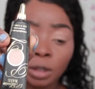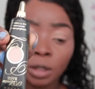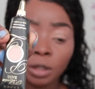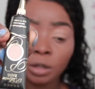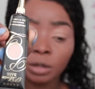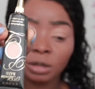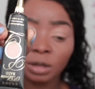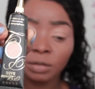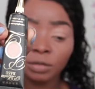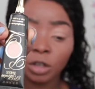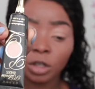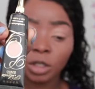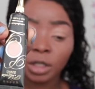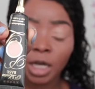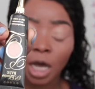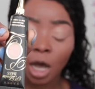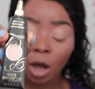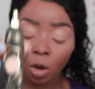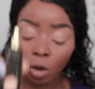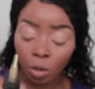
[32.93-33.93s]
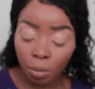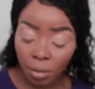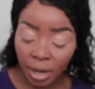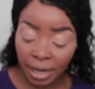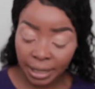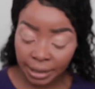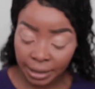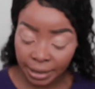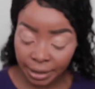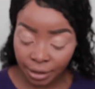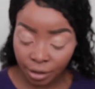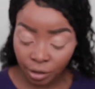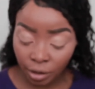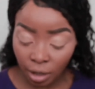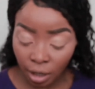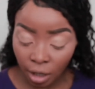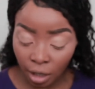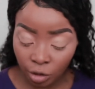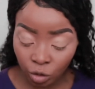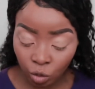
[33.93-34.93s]
So I've got that on my lid
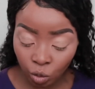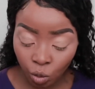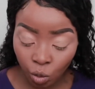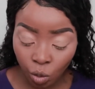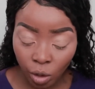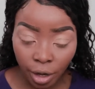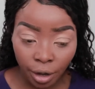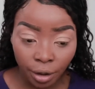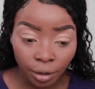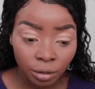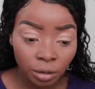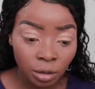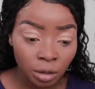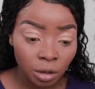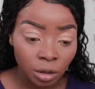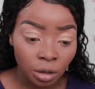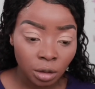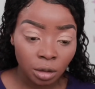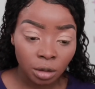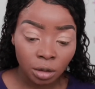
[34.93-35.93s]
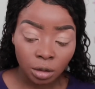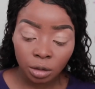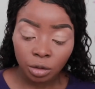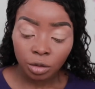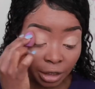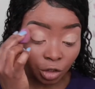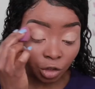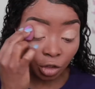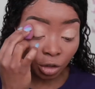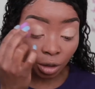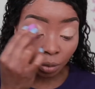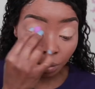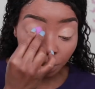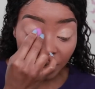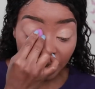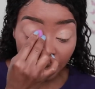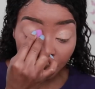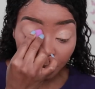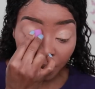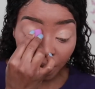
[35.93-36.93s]
as well. Literally blend.